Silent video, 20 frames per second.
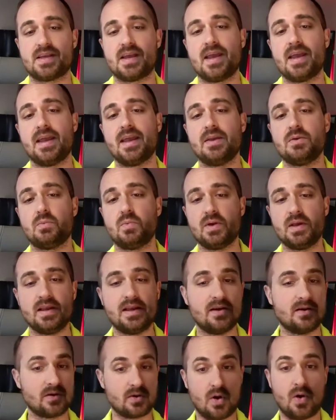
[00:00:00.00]
and we
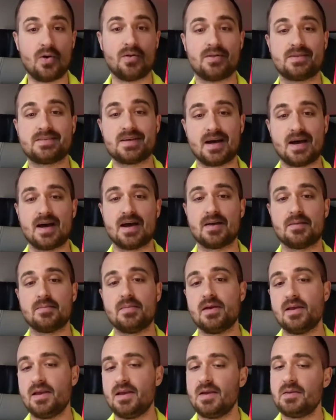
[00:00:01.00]
hear it all the time.
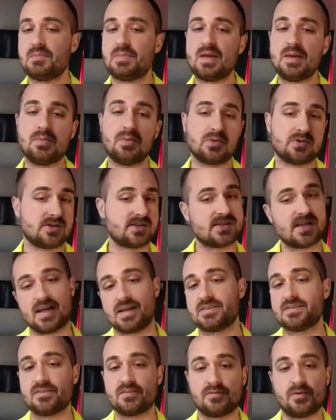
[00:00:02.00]
People just
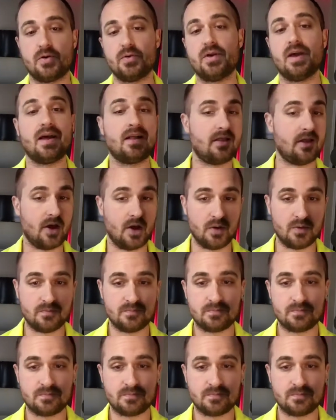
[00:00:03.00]
answer the phone, hello.